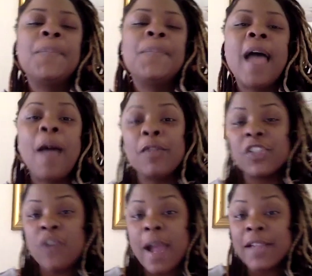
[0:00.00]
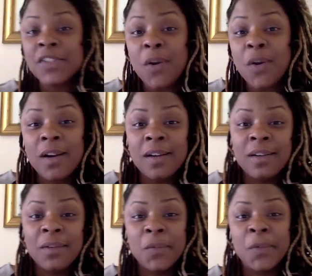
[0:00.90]
I was a track star
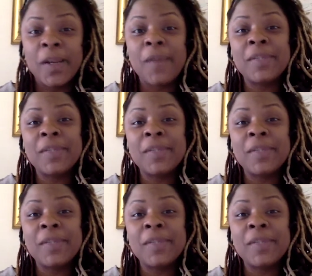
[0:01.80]
when I was at